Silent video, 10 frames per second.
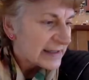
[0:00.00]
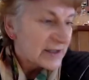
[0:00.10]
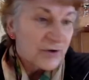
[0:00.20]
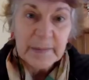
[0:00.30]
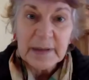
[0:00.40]

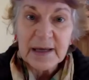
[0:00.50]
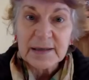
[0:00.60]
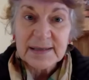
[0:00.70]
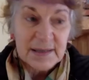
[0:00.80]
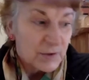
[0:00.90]
extremely
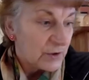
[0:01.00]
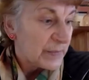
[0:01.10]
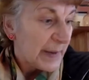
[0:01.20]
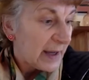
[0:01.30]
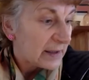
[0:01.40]
concerned
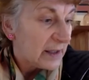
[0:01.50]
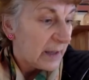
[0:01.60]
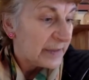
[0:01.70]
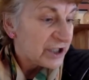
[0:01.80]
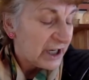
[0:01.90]
about
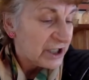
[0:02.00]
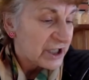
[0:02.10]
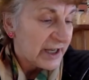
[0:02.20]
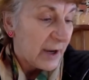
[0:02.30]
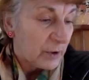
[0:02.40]
climate change
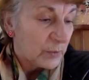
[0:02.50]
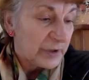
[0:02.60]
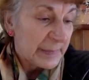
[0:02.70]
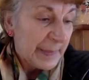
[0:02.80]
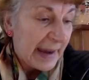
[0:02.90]
and how it
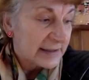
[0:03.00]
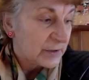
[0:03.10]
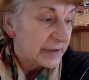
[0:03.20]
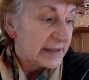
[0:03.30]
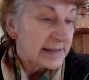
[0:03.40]
would impact
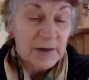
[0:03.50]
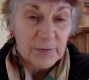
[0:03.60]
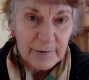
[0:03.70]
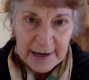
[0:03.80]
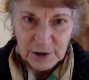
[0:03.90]
on his
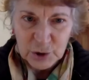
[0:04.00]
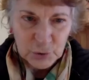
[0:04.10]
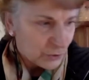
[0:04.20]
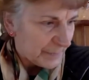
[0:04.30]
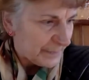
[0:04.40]

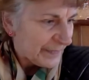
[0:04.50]
grandchildren.